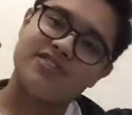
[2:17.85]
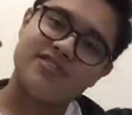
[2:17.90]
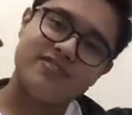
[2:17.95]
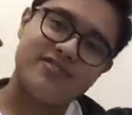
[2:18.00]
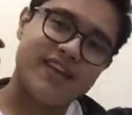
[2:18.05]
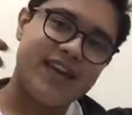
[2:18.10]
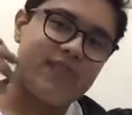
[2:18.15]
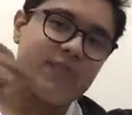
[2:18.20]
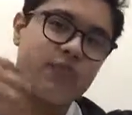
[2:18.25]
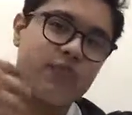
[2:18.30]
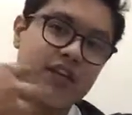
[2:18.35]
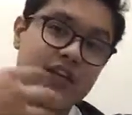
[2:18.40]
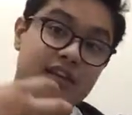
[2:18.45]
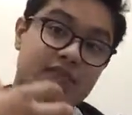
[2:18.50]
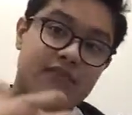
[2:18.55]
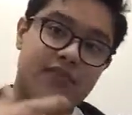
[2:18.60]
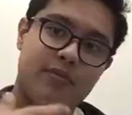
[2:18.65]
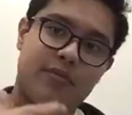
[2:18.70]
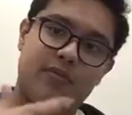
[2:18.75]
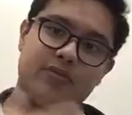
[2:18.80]
to get rid
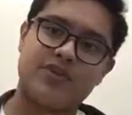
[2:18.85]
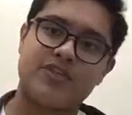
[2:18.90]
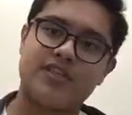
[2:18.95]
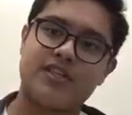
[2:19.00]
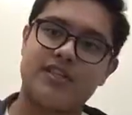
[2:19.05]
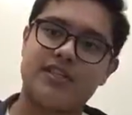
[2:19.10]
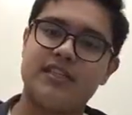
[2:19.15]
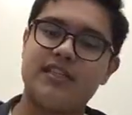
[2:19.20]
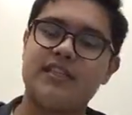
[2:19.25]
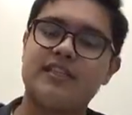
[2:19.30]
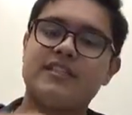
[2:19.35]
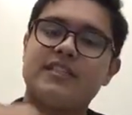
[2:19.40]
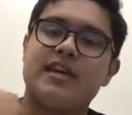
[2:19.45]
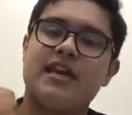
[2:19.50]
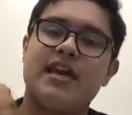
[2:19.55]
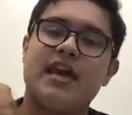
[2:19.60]
of abortion clinics.